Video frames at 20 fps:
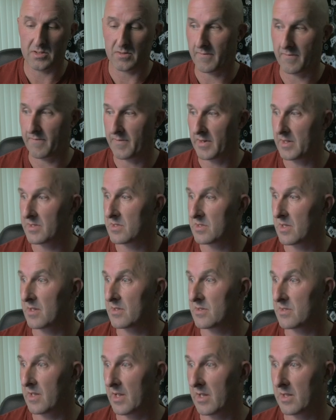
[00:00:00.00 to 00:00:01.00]
so for
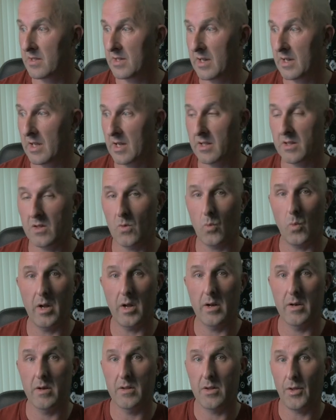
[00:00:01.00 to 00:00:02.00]
instance like that other
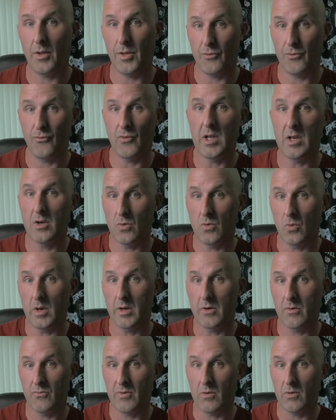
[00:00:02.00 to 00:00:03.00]
one, the
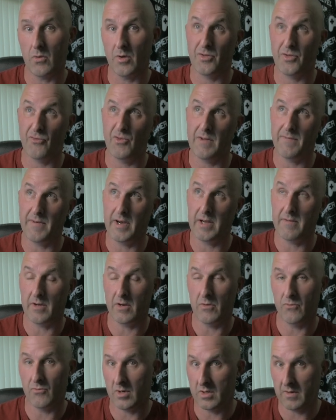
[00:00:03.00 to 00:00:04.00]
3200 or
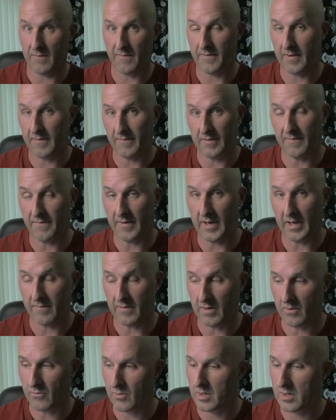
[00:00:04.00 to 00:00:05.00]
3500 to
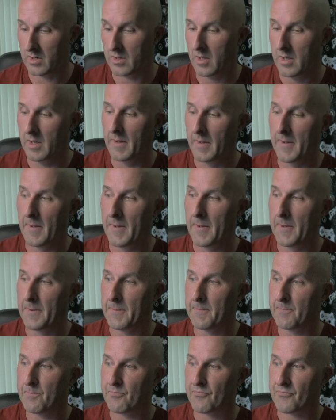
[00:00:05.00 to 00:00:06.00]
5500,
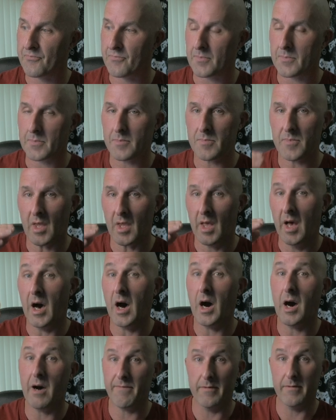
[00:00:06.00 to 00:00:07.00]

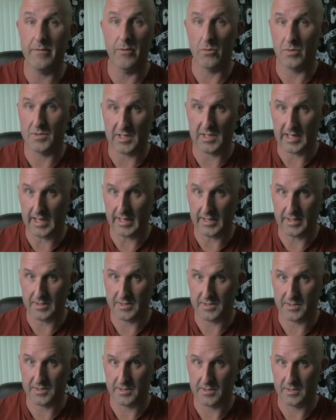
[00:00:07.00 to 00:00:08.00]
half of those
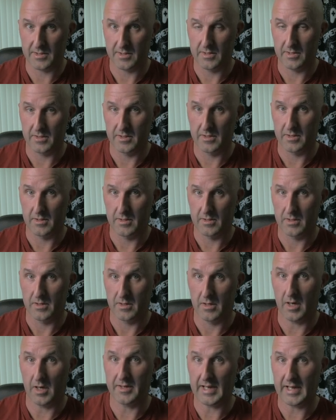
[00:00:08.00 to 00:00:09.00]
lights
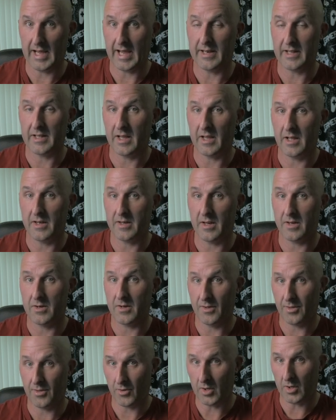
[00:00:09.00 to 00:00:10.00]
are dedicated to
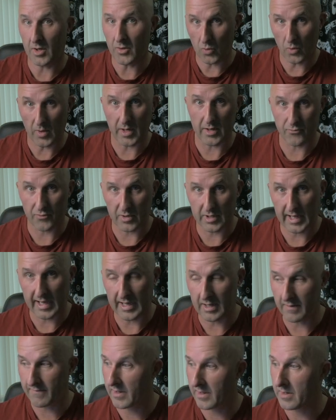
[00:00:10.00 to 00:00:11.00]
3200
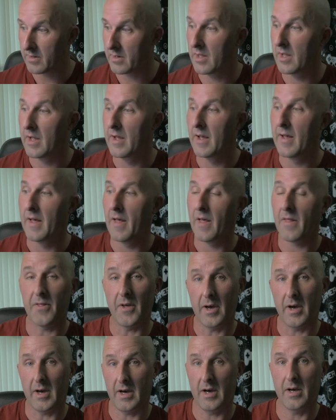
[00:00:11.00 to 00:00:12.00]
Kelvin,
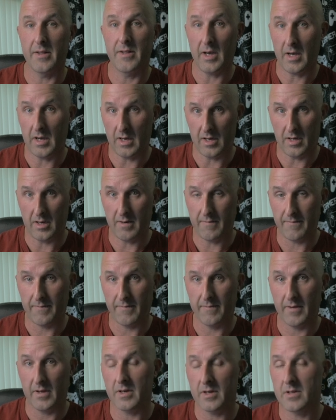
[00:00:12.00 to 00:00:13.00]
the other half
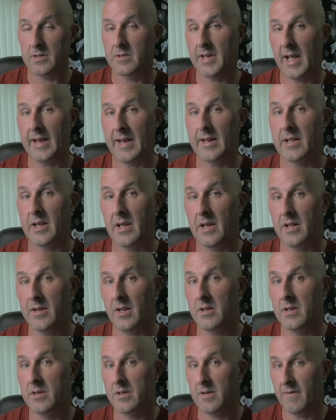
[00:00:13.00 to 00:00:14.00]
are
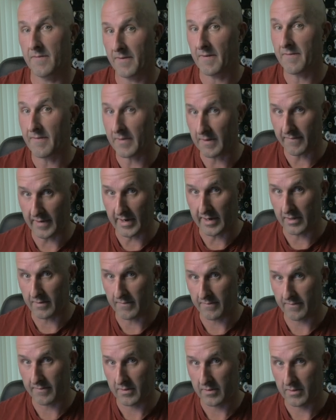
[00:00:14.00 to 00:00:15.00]
dedicated to
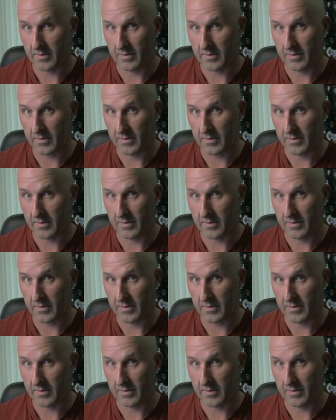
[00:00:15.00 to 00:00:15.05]
55.